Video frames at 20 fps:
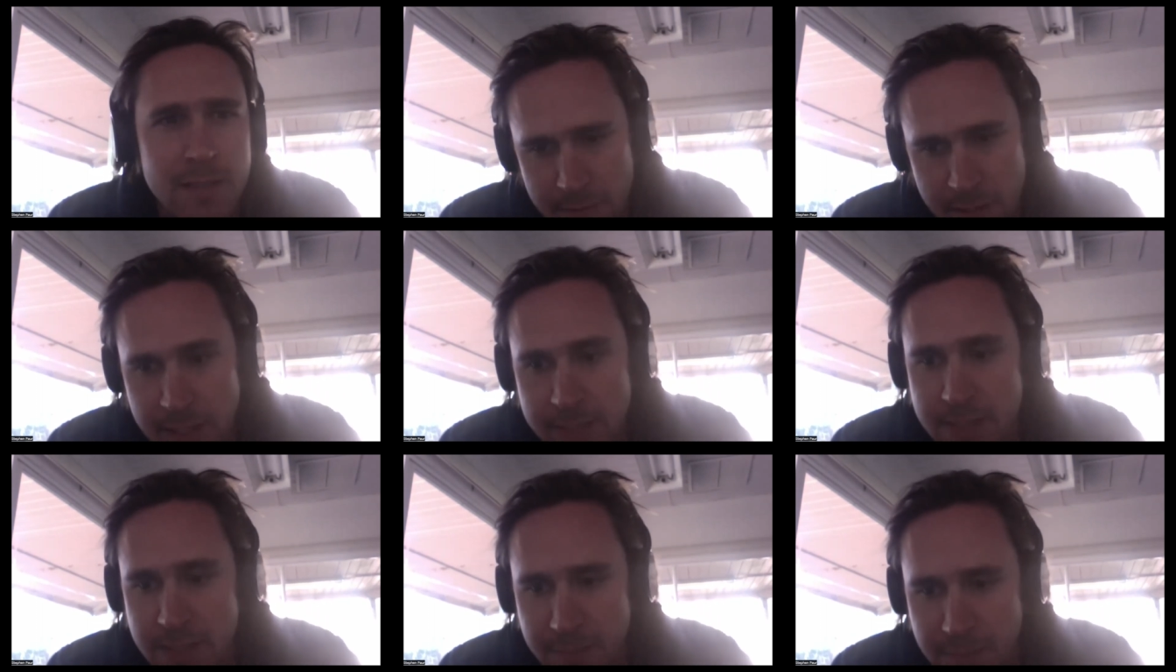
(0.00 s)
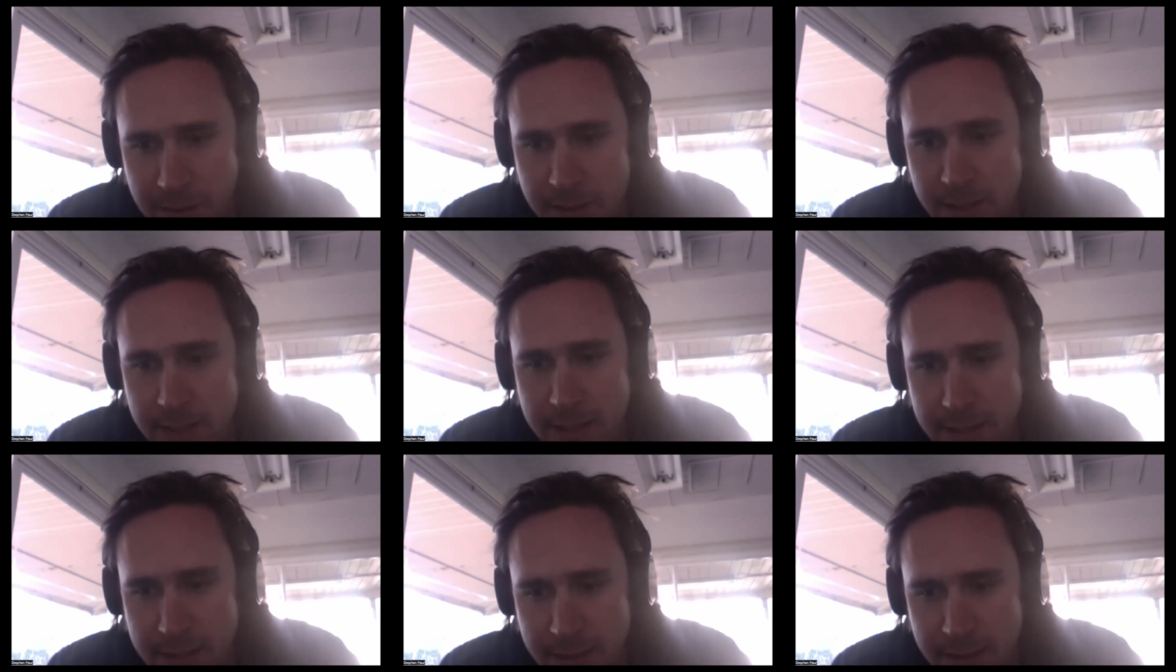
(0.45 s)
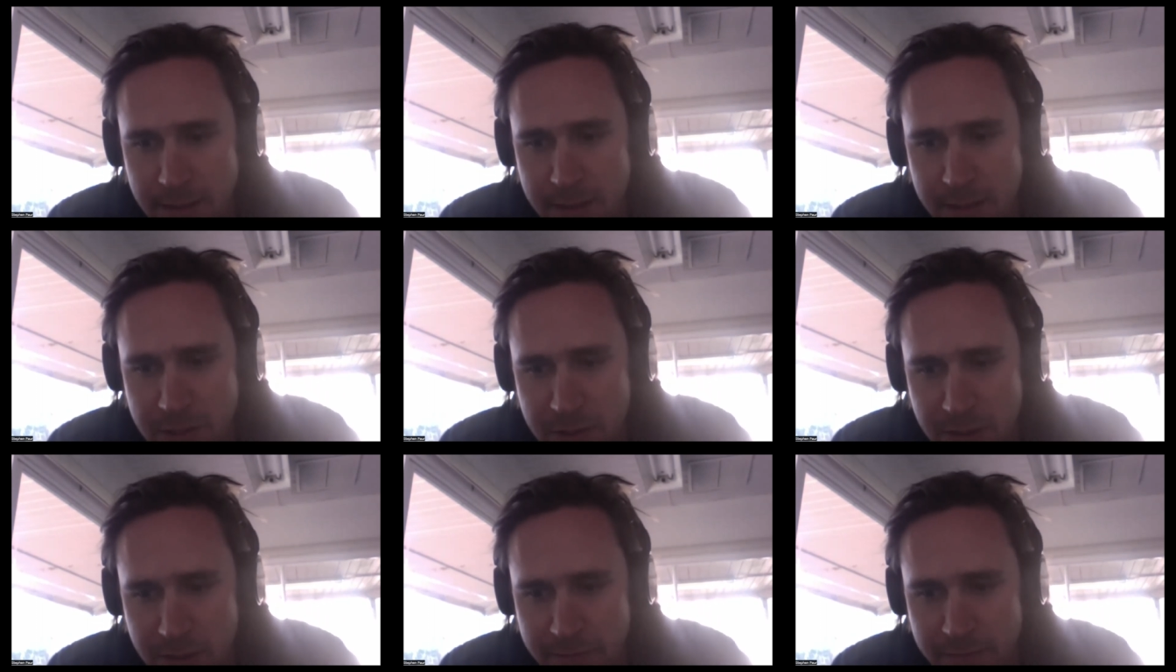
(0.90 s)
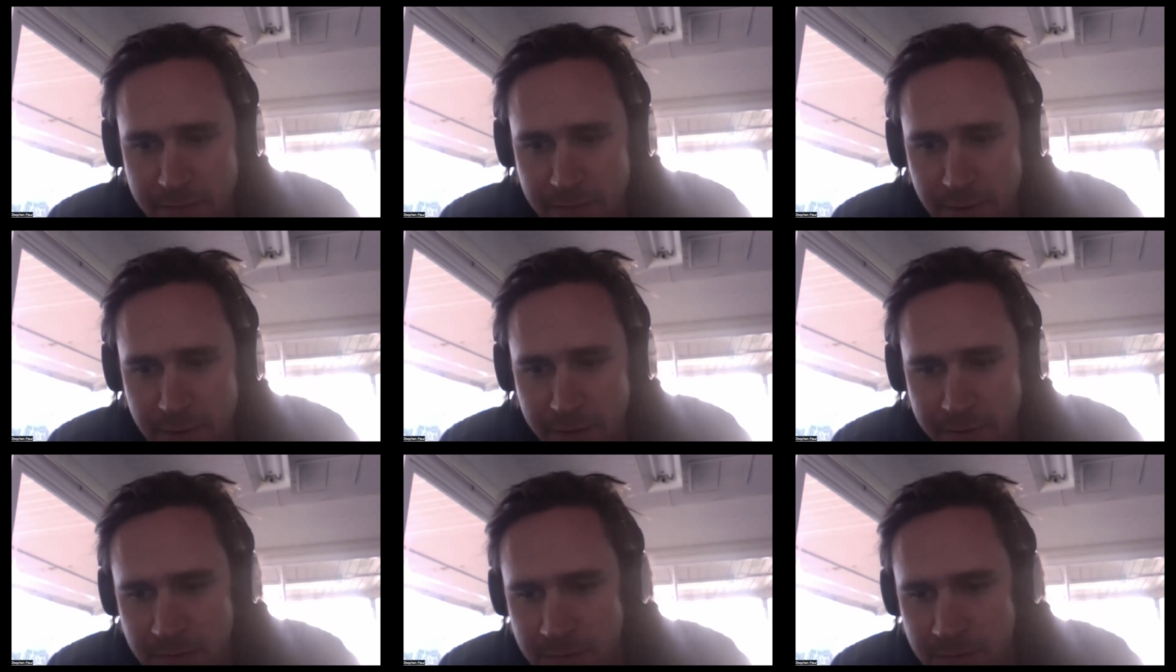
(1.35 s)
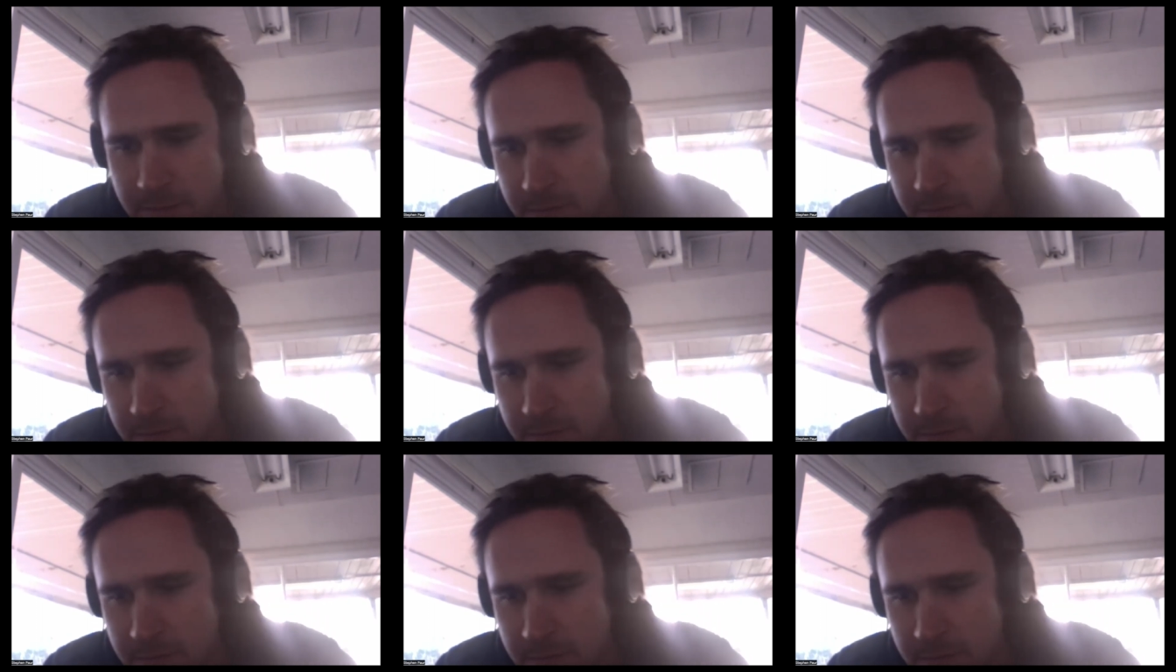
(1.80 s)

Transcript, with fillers: So that's something that I I've